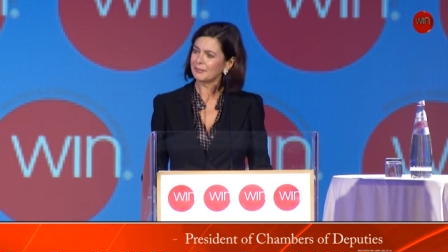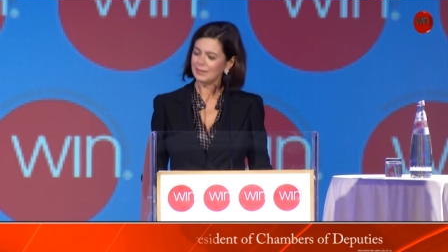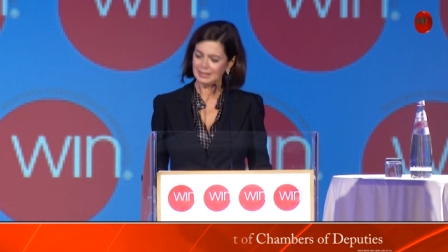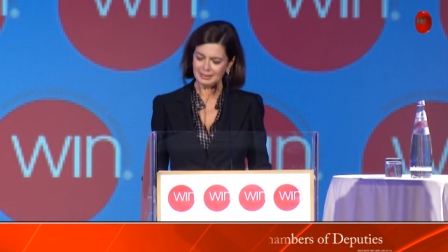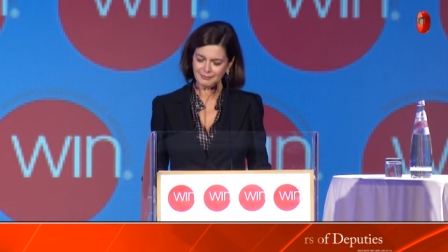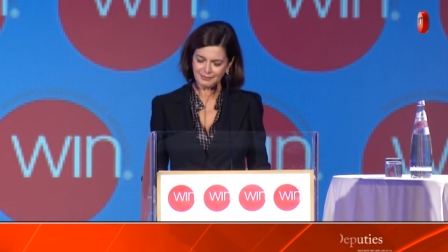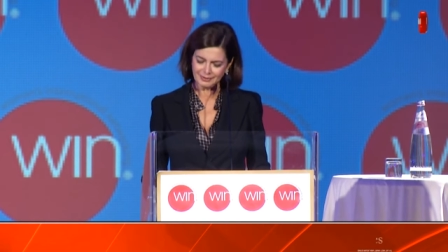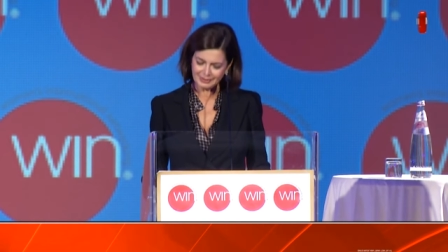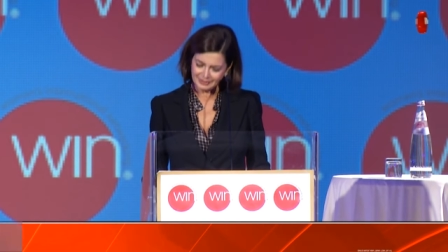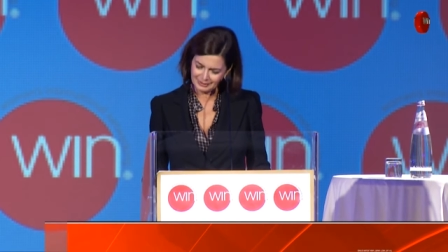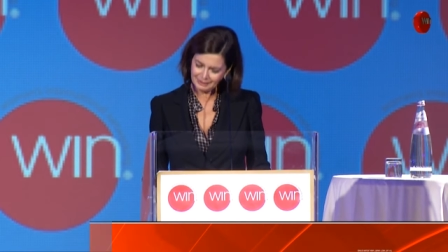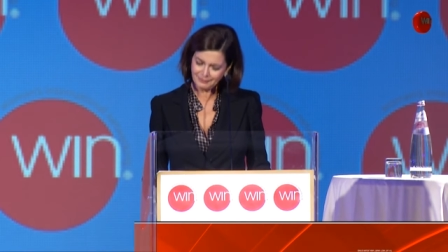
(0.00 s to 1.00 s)
really,
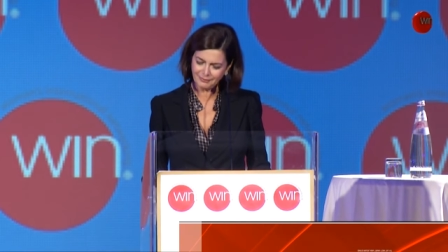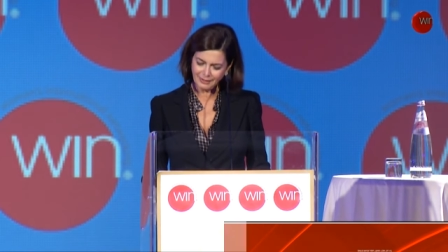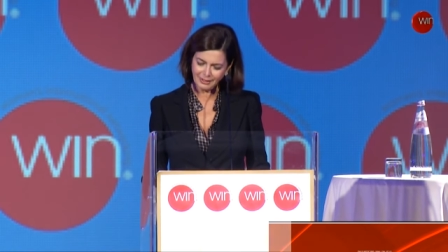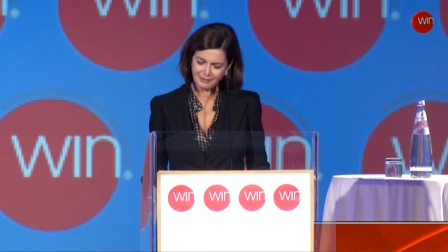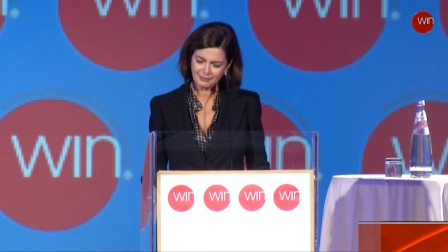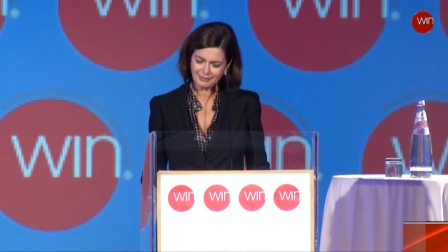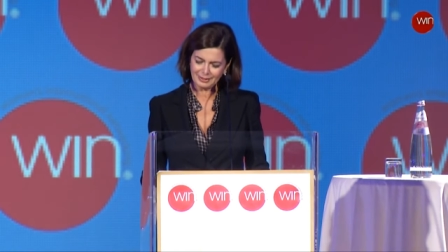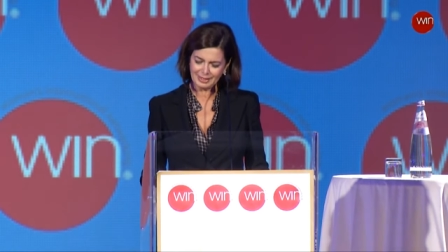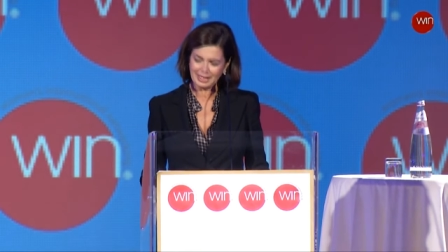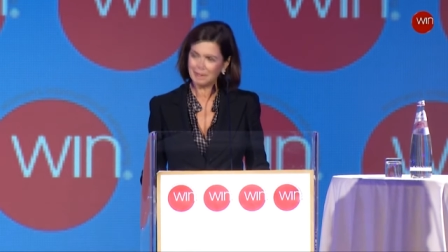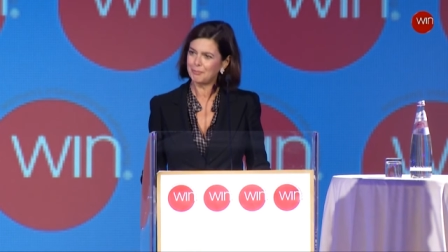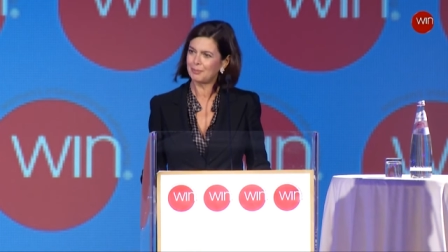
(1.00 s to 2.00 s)
really very, very
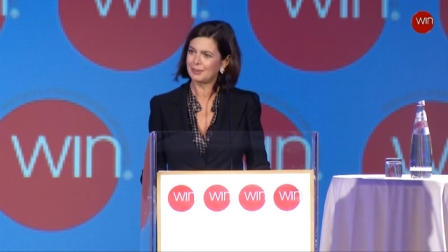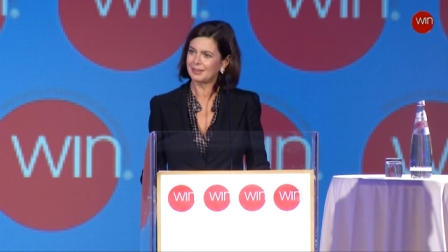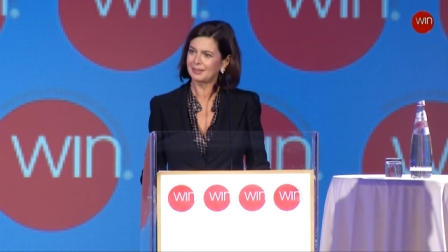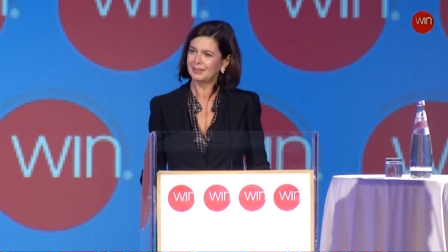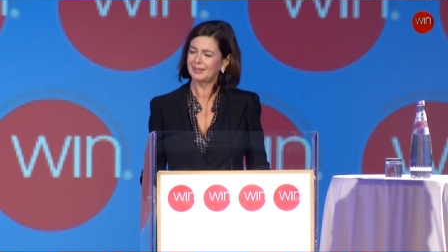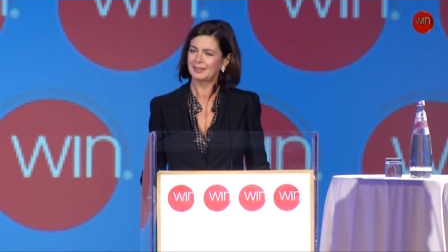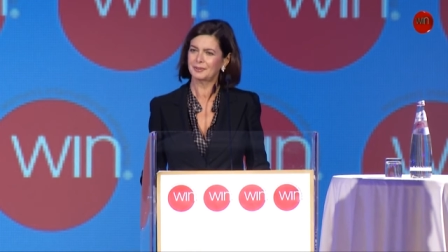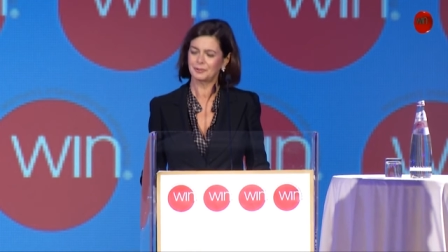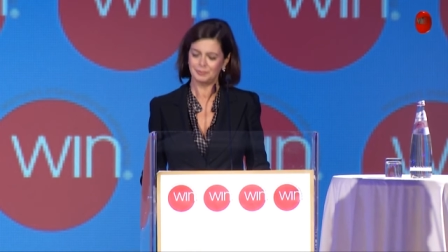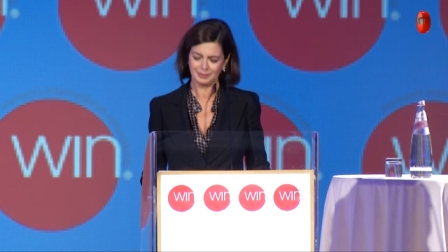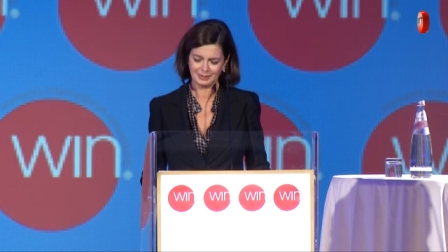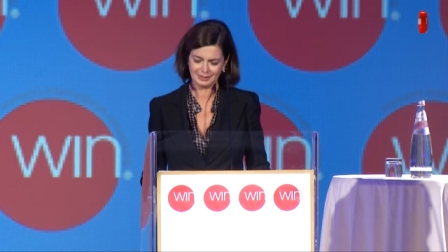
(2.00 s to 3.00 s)
happy to
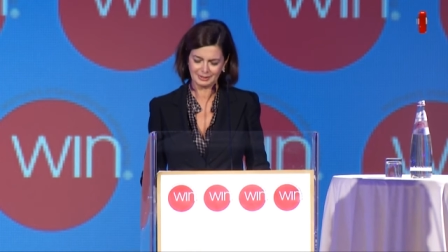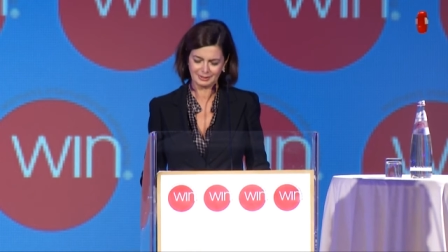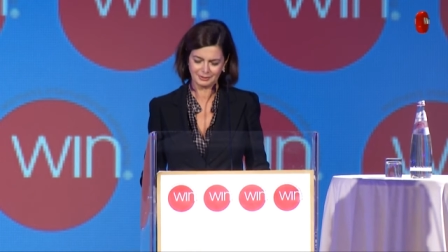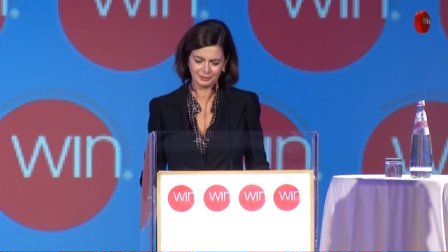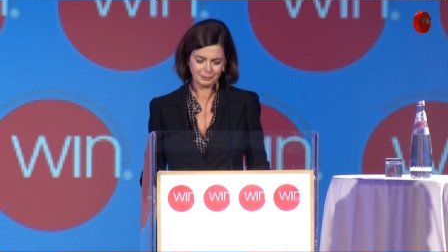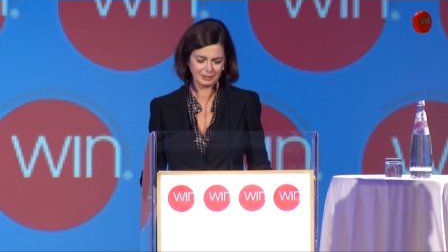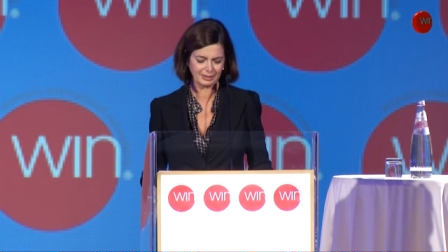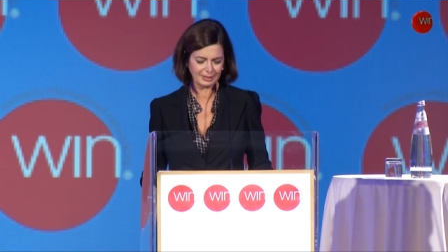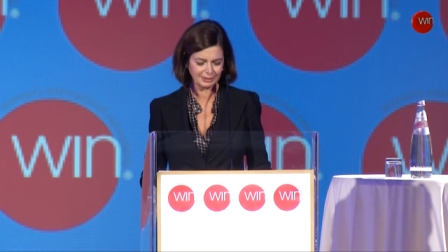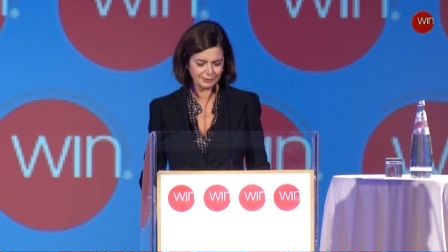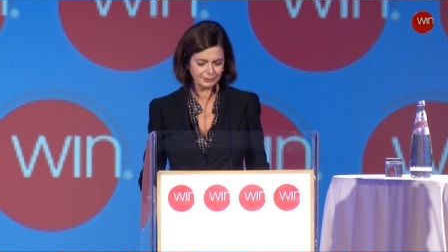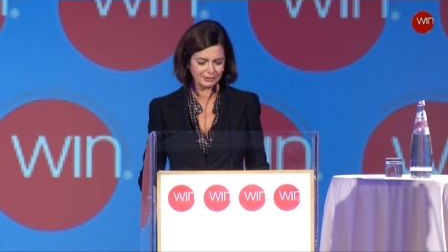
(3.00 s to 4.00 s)
be
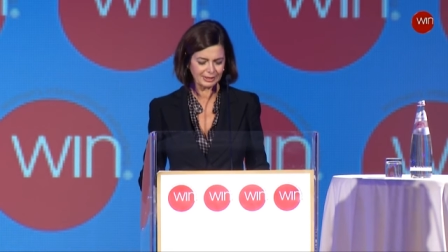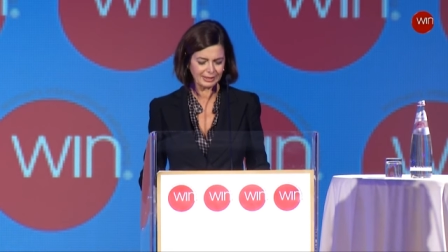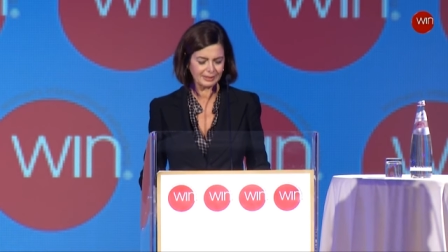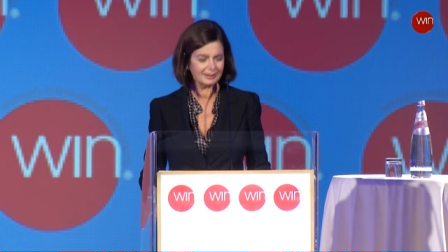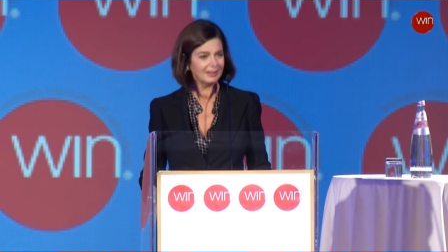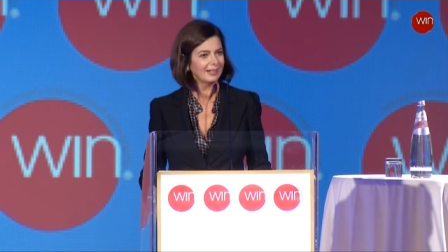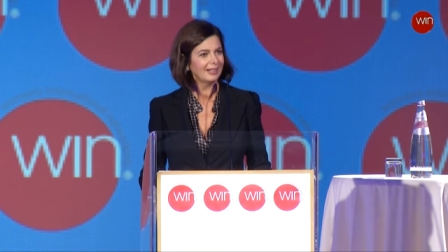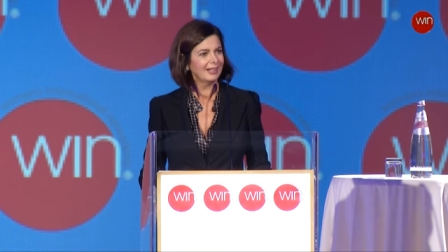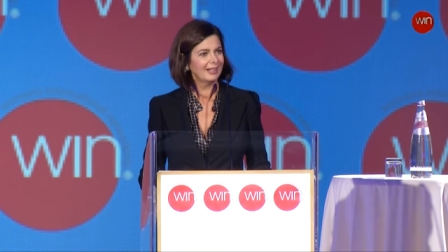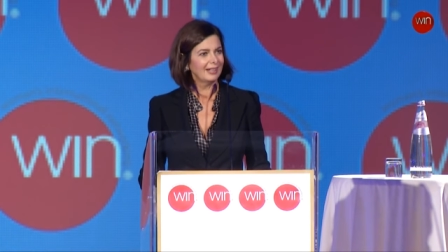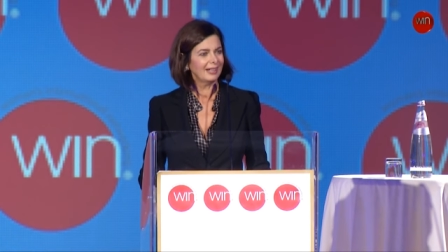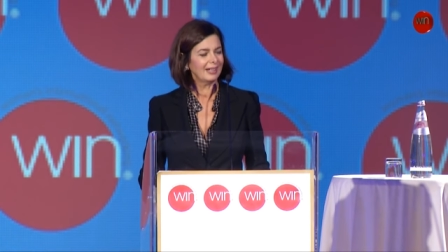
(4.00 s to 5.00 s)
here today,
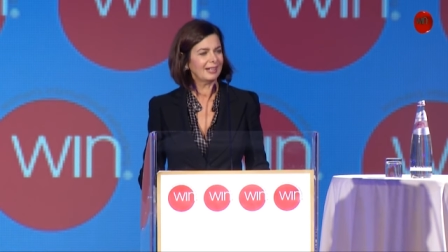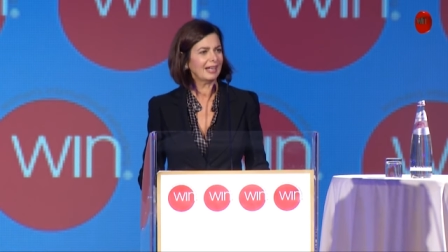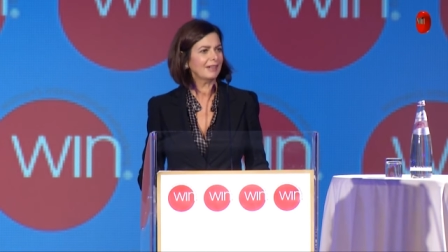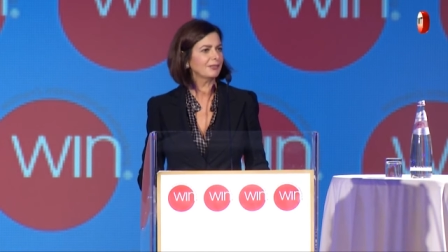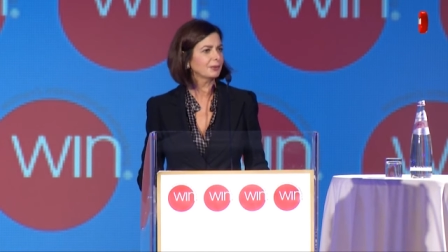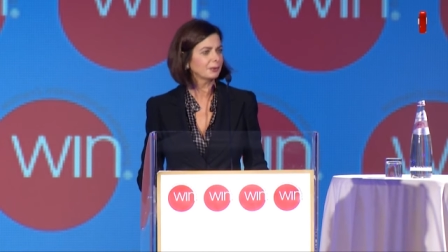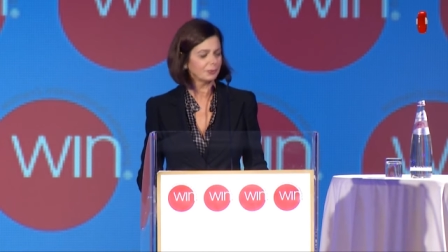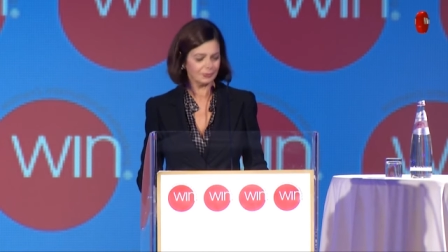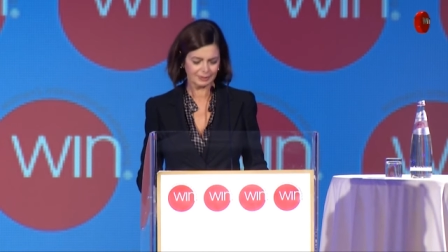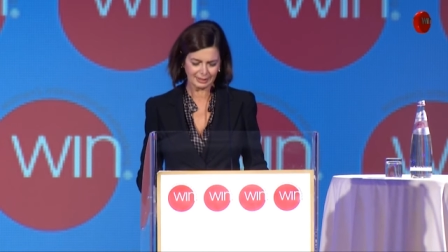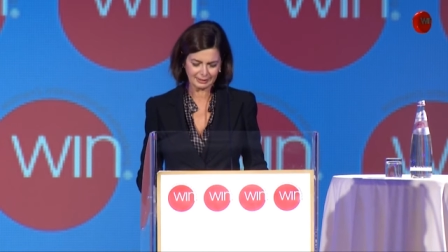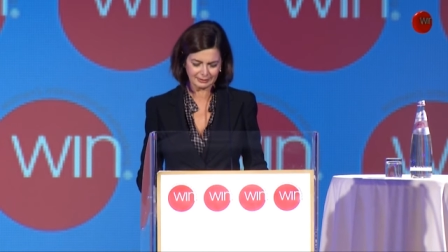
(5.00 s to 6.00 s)
and I have to
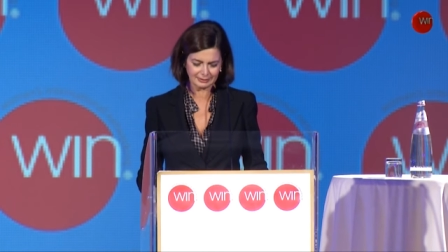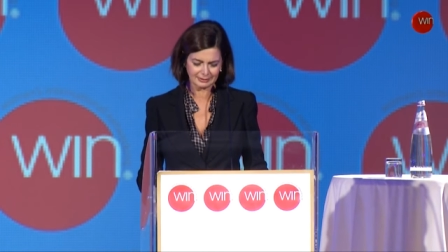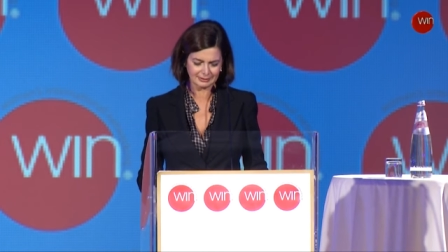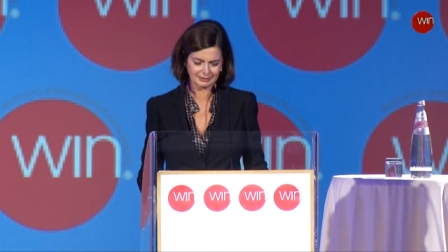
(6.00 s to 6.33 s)
thank